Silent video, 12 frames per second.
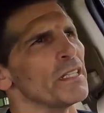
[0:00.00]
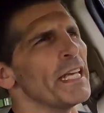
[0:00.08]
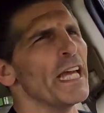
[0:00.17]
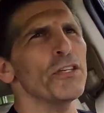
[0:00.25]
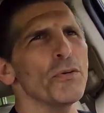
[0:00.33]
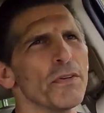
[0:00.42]

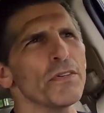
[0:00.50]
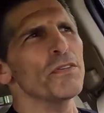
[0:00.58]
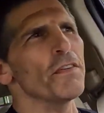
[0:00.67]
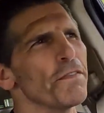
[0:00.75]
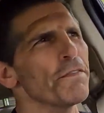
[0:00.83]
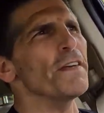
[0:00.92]
Yeah,
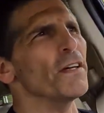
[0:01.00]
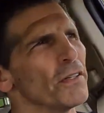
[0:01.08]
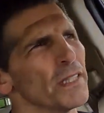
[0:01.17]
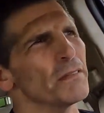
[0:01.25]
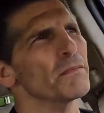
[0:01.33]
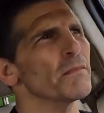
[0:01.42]
you
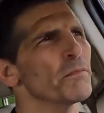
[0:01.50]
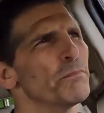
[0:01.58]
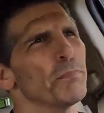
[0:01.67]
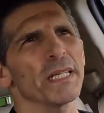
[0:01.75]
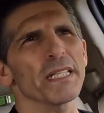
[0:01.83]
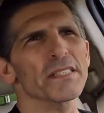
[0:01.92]
feel it,
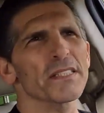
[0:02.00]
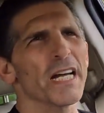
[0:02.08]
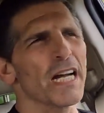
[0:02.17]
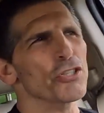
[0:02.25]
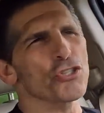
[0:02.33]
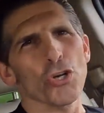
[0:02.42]
but it's
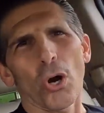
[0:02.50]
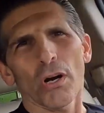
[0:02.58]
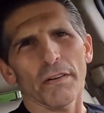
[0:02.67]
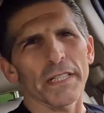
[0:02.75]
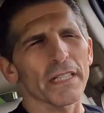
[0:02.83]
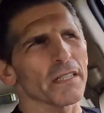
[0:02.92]
not
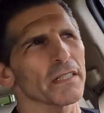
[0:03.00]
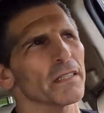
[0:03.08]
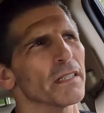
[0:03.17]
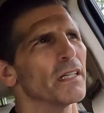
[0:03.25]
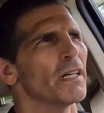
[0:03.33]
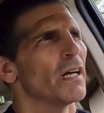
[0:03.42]
jarring.
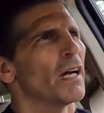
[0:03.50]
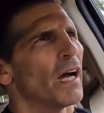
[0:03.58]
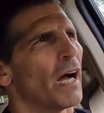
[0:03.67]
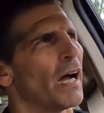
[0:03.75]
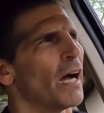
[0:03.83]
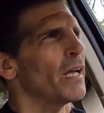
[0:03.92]

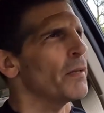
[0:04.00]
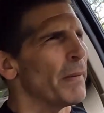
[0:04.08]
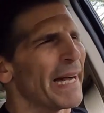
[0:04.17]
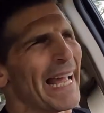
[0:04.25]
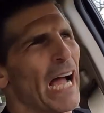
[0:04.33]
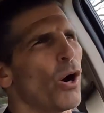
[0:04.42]
In
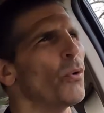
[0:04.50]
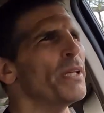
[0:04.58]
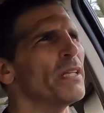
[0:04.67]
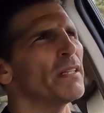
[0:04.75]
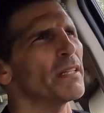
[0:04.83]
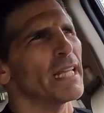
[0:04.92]
my
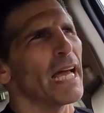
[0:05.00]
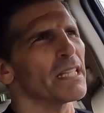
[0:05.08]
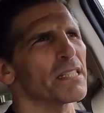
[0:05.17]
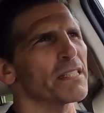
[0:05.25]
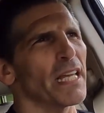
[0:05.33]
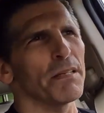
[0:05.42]
Audi,
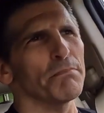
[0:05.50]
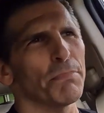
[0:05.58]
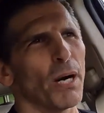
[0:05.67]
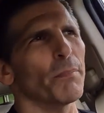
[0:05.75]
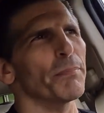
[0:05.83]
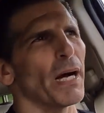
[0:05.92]
that same
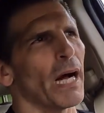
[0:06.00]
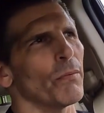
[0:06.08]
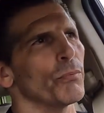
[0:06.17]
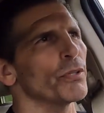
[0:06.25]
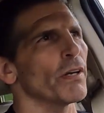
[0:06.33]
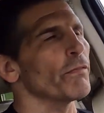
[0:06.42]
bump I
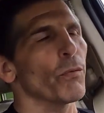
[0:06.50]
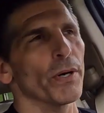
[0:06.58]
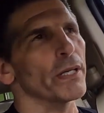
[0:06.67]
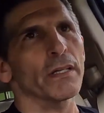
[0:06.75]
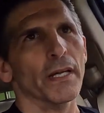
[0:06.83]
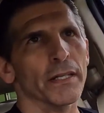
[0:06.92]
would
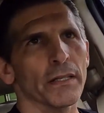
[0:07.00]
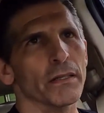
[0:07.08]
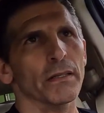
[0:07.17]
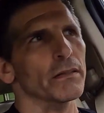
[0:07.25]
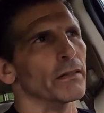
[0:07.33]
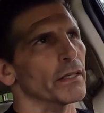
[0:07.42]
avoid like
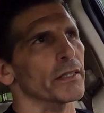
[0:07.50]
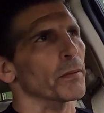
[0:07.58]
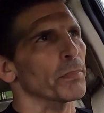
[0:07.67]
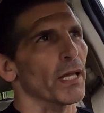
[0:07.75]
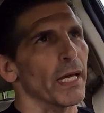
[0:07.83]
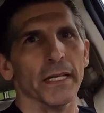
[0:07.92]

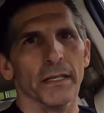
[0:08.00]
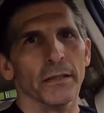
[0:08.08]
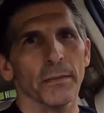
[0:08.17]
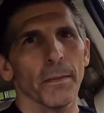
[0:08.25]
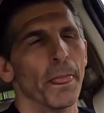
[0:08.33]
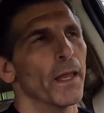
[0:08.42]
the plague,
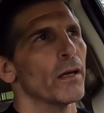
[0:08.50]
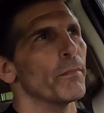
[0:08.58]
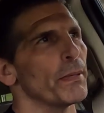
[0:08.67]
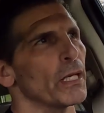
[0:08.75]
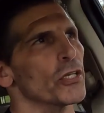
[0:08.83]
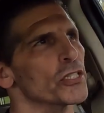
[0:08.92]

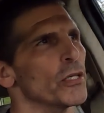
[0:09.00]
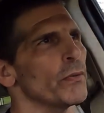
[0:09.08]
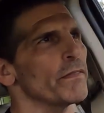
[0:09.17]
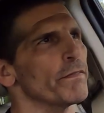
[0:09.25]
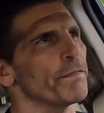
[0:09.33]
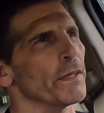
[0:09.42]
because it
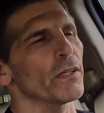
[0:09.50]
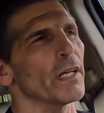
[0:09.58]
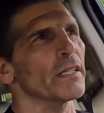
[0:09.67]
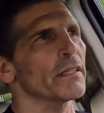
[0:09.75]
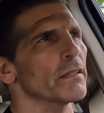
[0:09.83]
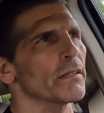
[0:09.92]
would feel
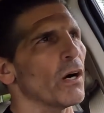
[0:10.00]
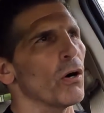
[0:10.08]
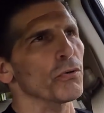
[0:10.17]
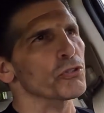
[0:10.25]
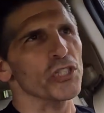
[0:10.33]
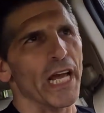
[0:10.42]
like the
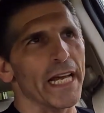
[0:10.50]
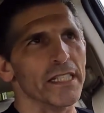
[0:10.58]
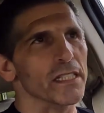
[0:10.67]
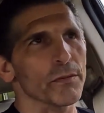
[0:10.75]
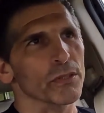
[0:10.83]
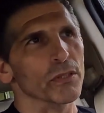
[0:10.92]
whole
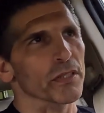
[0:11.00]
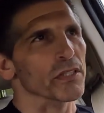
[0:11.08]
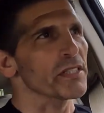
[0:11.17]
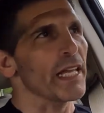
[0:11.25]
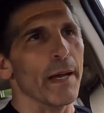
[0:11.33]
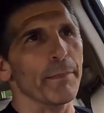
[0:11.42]
chassis was going to
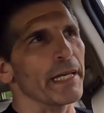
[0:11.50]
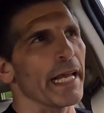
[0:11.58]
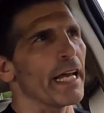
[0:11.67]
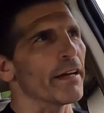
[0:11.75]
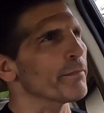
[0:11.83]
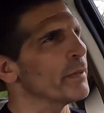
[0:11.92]
snap in
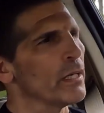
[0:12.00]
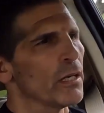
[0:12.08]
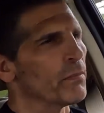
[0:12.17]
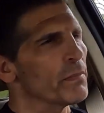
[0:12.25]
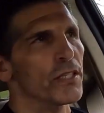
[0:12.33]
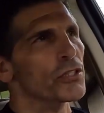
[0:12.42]
half.
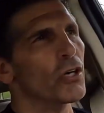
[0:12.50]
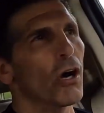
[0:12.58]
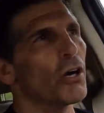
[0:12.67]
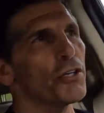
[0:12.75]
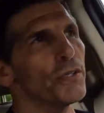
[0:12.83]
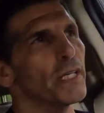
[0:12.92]
This
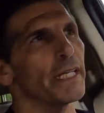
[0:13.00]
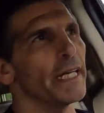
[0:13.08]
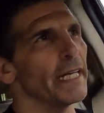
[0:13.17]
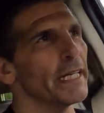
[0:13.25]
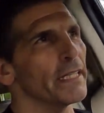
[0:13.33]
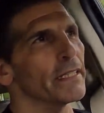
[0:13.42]
car, you can
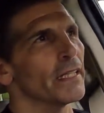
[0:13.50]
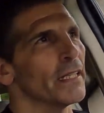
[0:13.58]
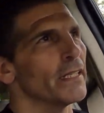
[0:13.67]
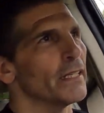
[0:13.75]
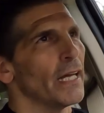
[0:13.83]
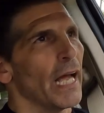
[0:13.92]
hit it,
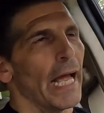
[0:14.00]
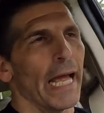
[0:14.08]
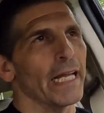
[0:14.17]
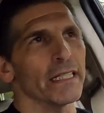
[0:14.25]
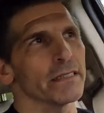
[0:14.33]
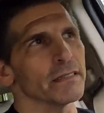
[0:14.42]

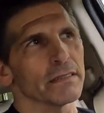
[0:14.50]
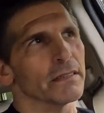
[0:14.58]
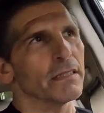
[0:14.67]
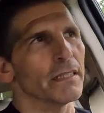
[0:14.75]
and